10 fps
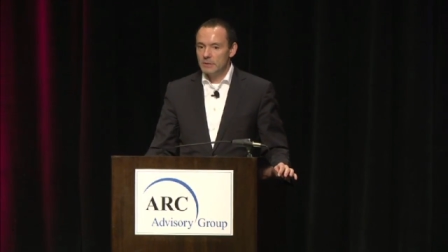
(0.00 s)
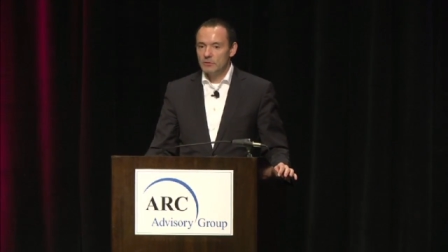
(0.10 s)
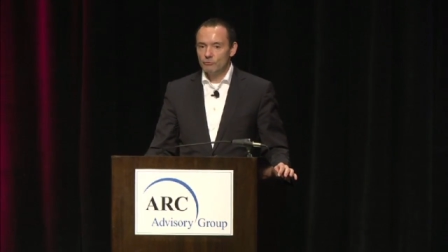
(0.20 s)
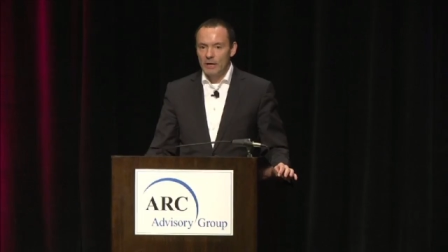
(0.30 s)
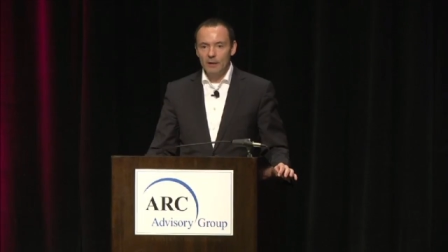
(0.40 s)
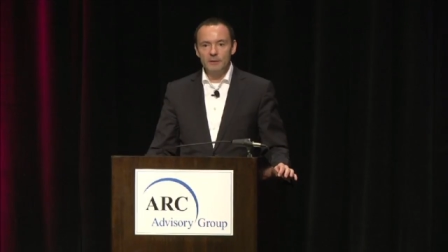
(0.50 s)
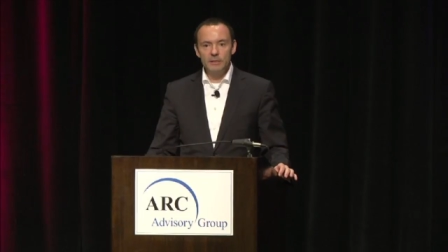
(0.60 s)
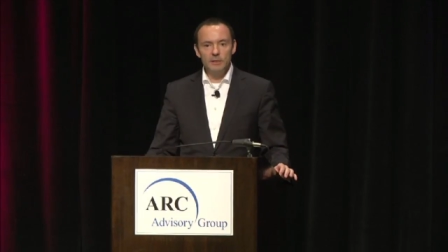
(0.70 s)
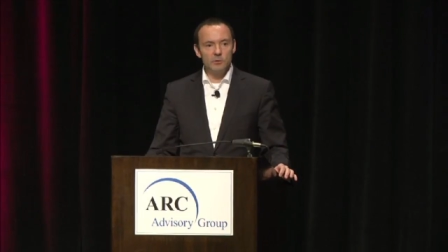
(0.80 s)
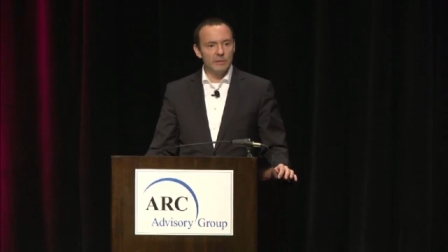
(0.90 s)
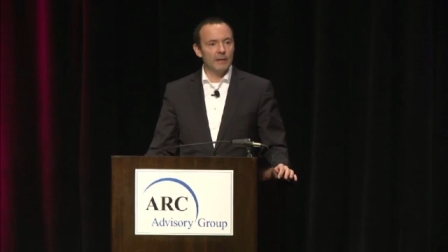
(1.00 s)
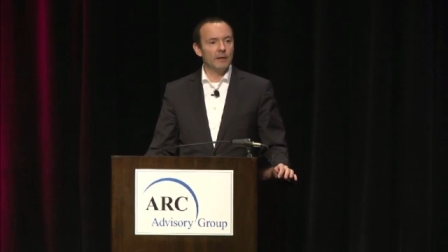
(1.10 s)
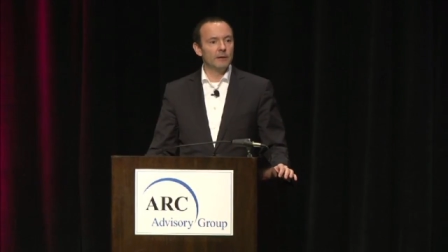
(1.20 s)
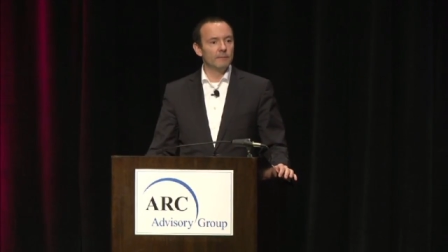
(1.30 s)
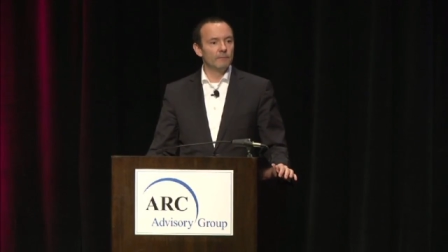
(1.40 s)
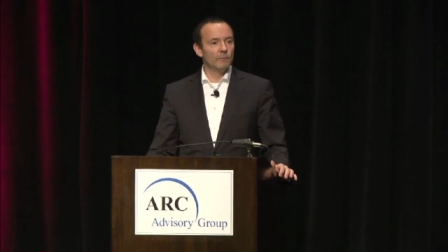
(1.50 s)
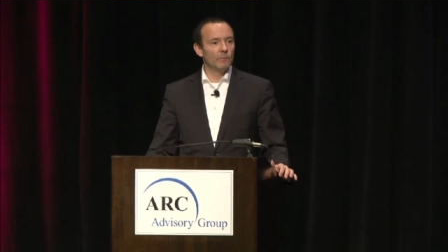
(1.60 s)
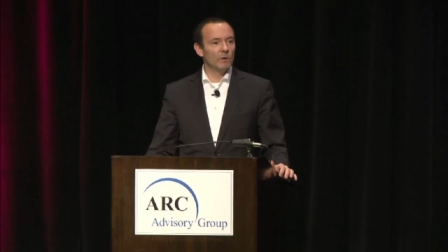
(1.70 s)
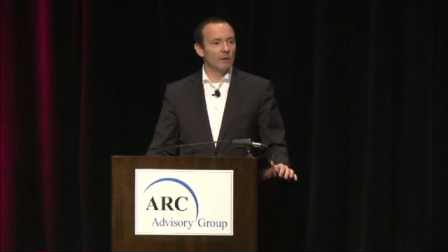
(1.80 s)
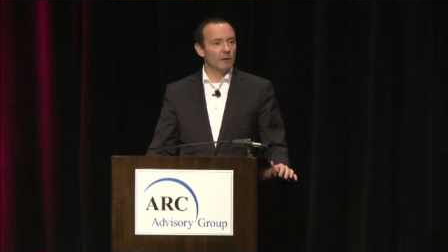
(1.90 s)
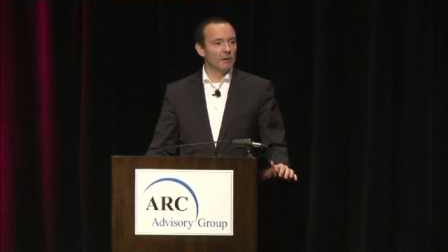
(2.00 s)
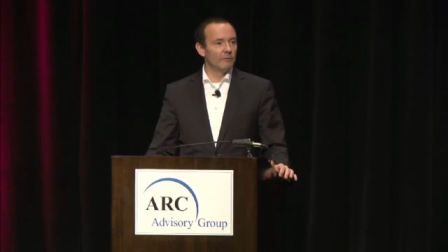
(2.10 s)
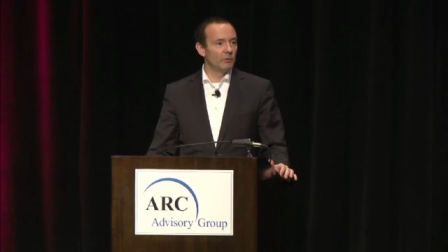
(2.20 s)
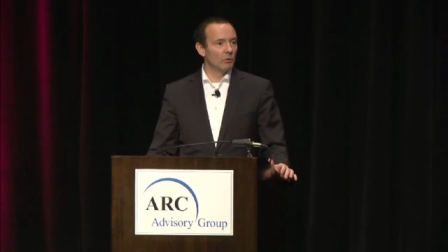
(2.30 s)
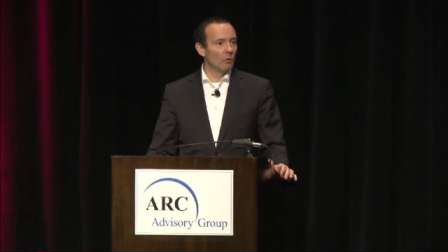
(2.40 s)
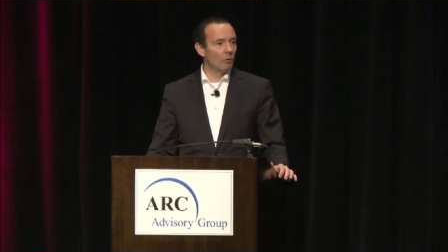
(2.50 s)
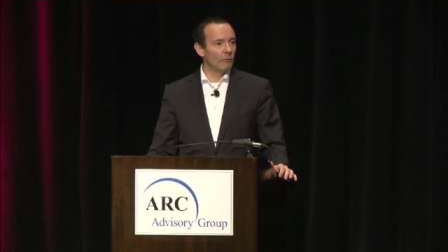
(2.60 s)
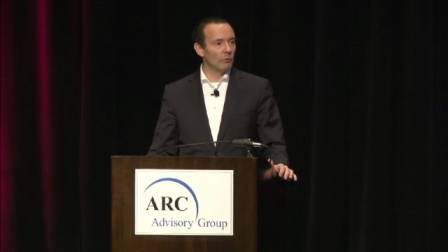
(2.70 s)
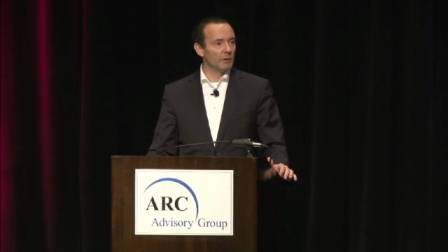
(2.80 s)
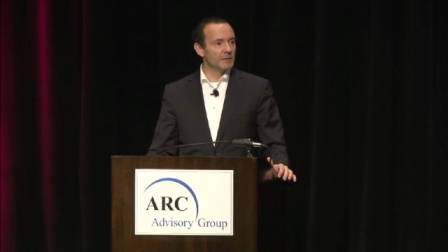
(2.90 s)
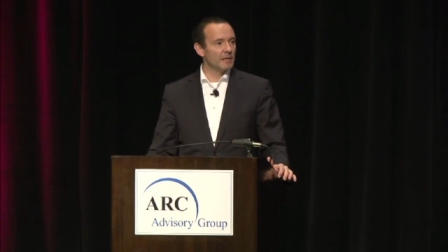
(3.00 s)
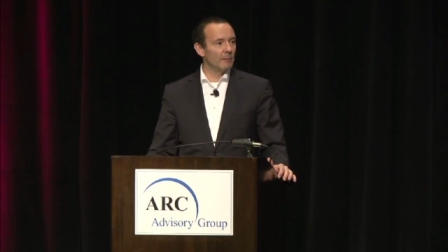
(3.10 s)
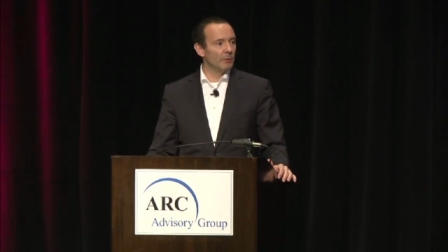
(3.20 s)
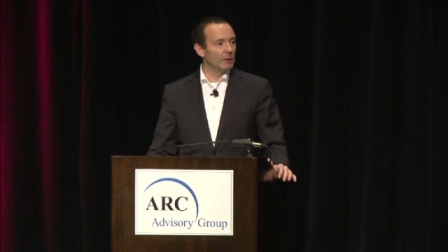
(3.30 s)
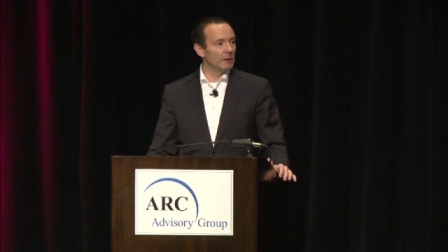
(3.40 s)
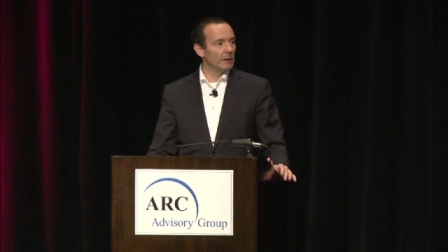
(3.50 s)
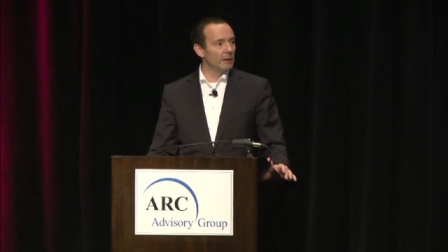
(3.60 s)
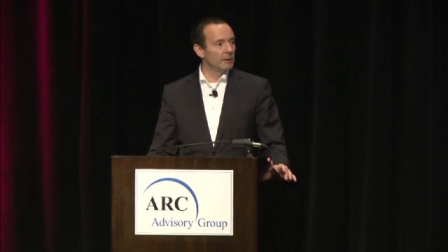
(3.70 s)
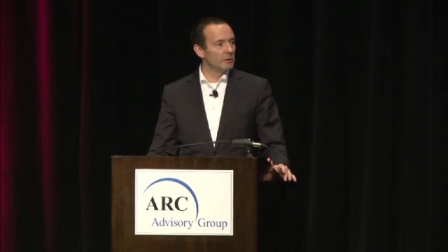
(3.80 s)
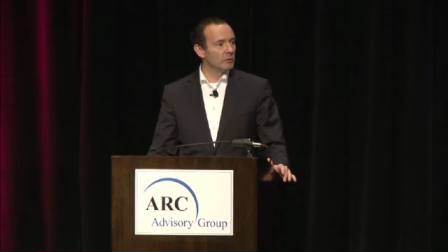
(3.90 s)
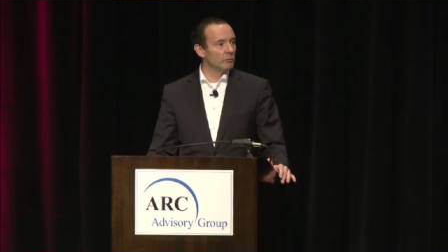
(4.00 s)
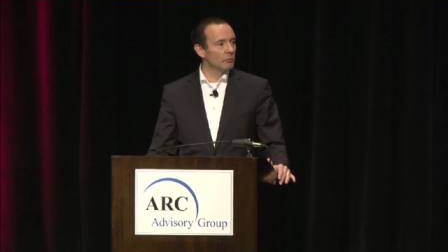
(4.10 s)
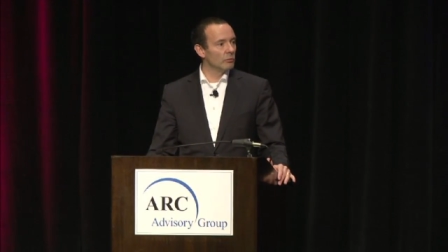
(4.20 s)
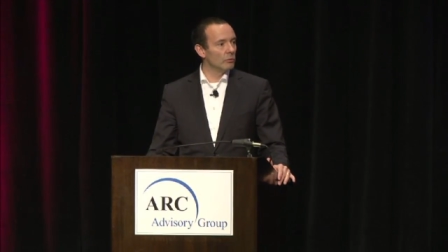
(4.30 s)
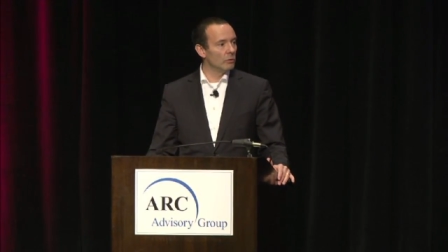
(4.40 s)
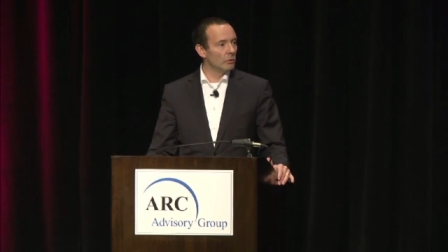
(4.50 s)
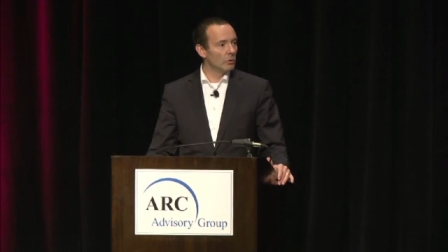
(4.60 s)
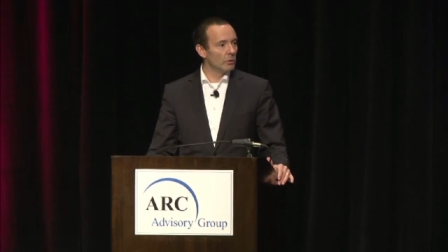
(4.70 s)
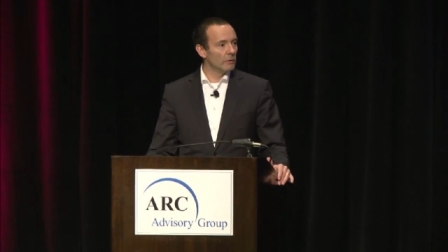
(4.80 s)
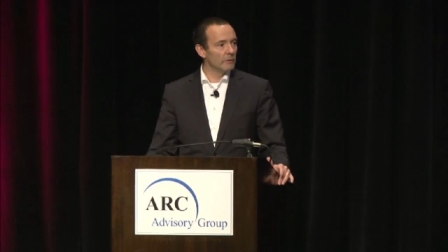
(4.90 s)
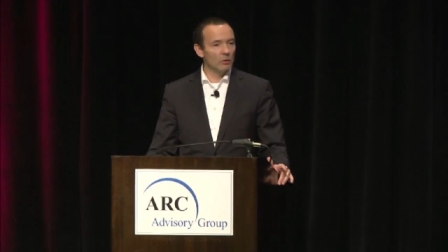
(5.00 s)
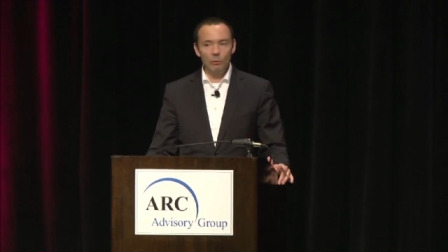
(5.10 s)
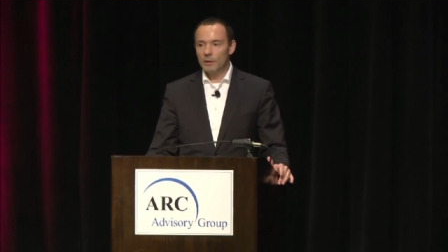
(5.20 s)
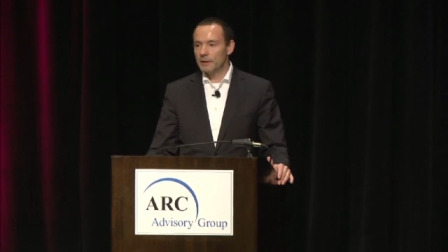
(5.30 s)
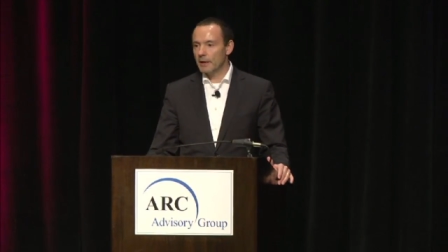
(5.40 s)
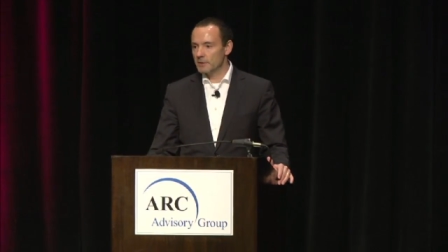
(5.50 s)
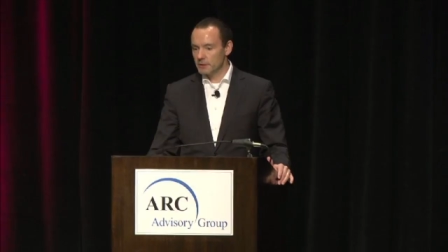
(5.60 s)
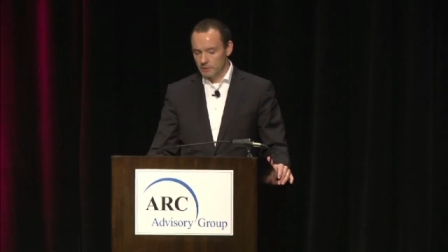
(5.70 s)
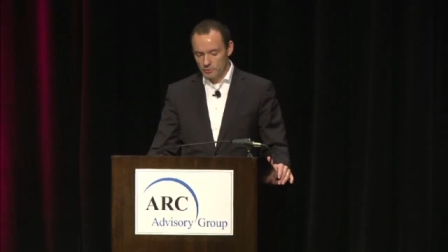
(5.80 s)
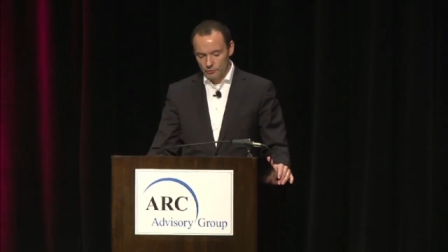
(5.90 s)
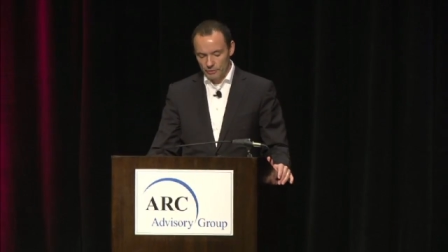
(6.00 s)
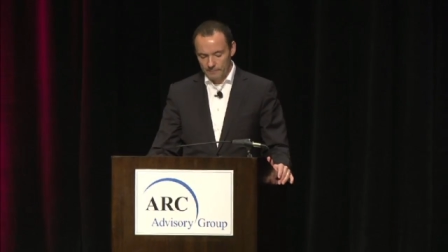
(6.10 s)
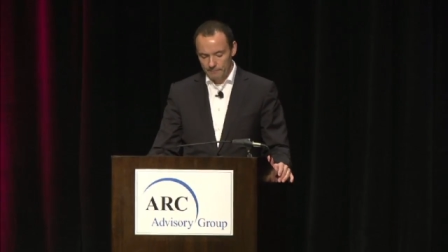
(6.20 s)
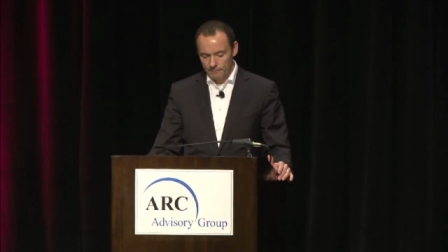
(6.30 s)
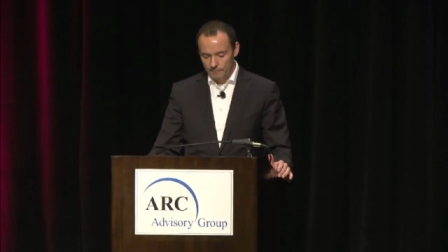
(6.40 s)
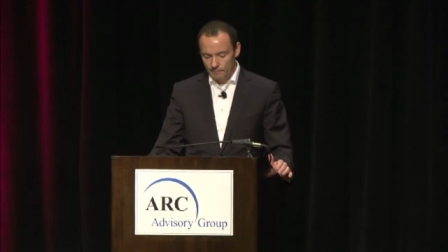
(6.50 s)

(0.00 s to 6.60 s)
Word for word: This is reality today if you go, for example, into the oil and gas industry.